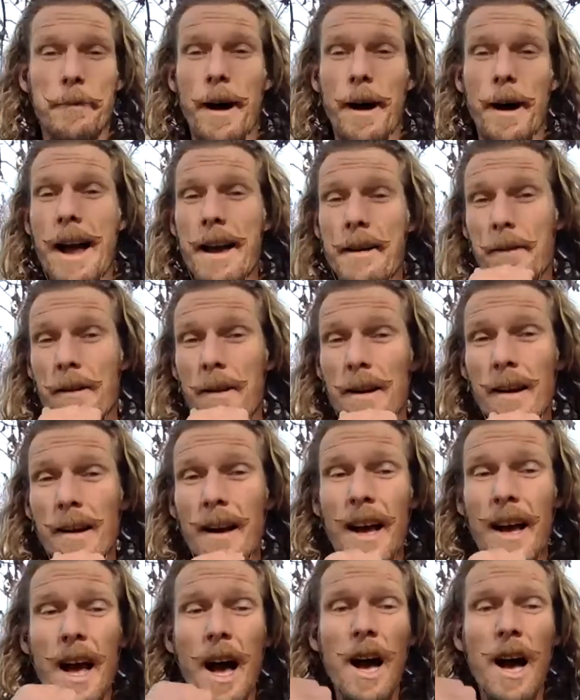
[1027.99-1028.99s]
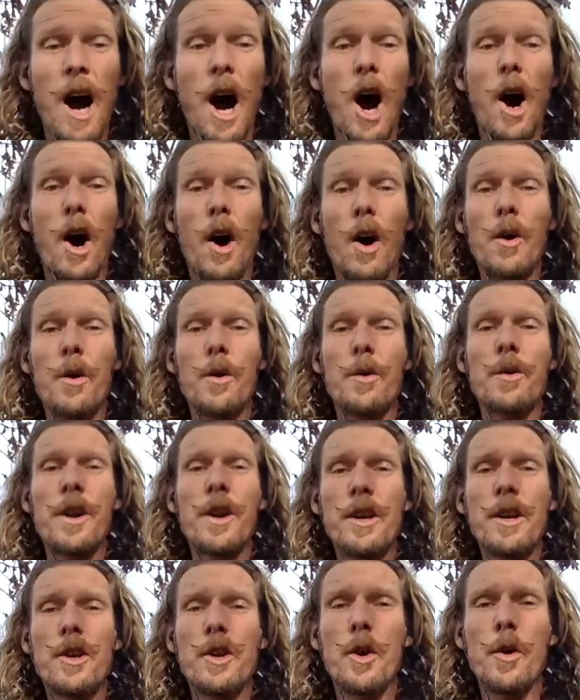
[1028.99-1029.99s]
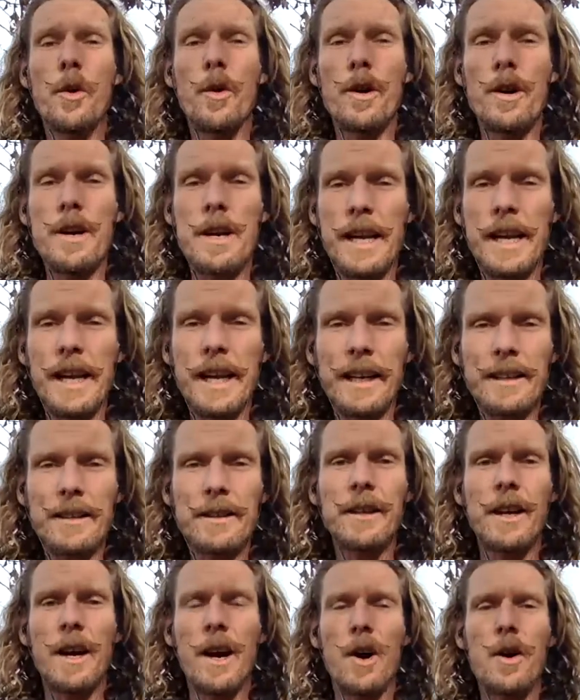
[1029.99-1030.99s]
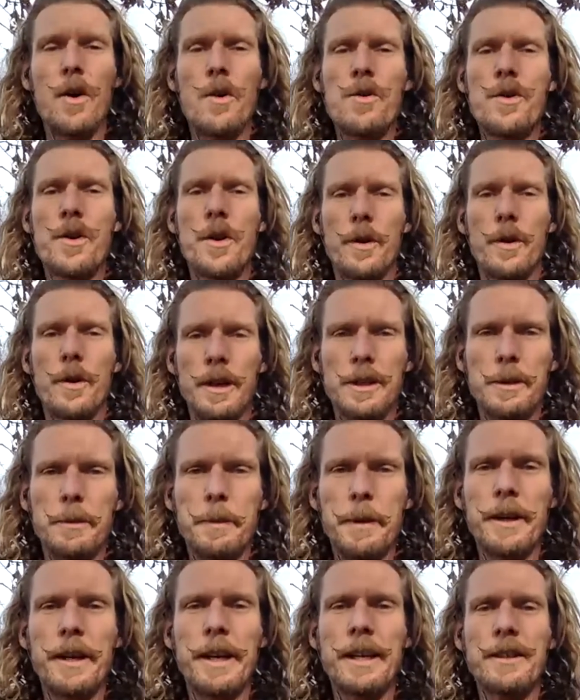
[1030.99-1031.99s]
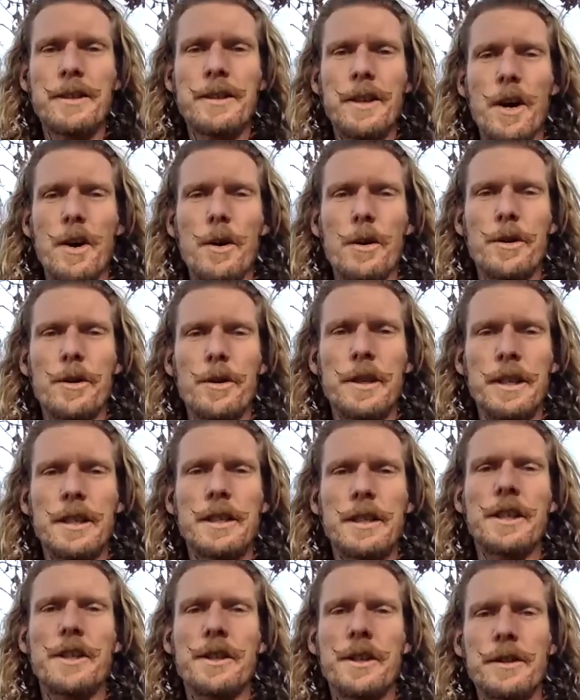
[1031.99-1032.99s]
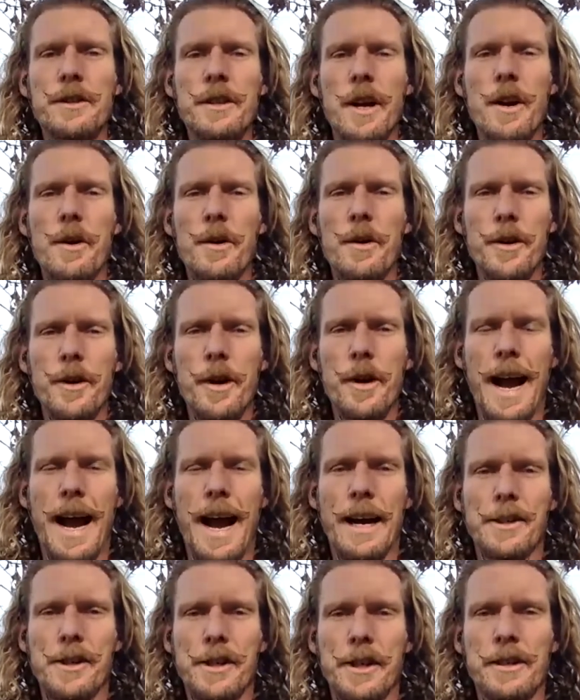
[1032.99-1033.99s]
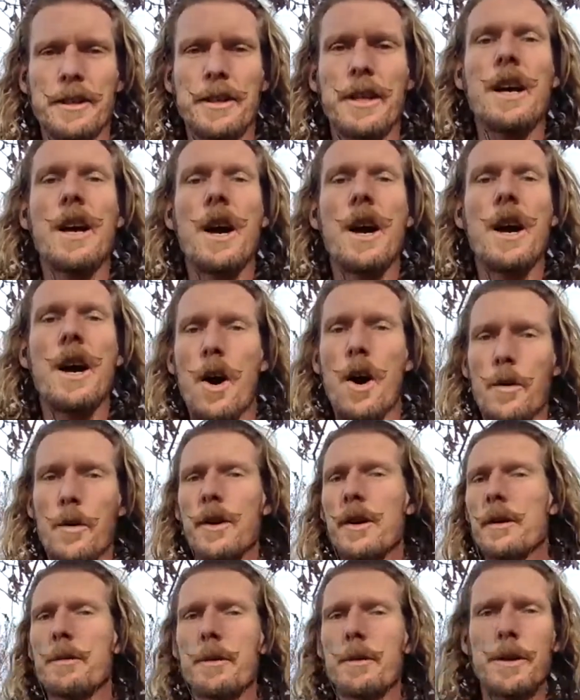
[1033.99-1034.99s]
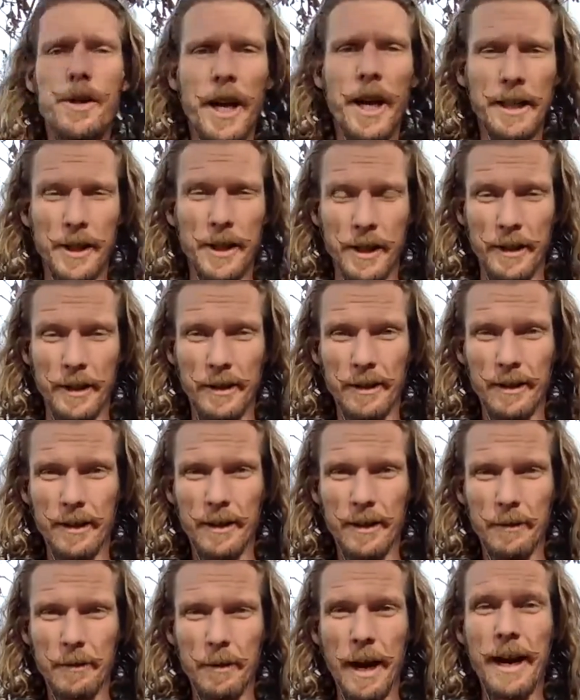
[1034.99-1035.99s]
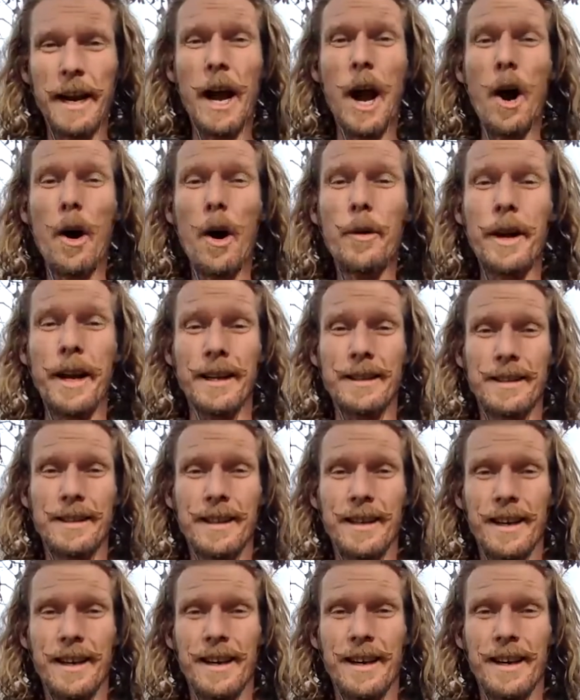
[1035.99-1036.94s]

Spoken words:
5, own your needs, own your experience, own your decisions, own your actions, own your projections, right? Own it.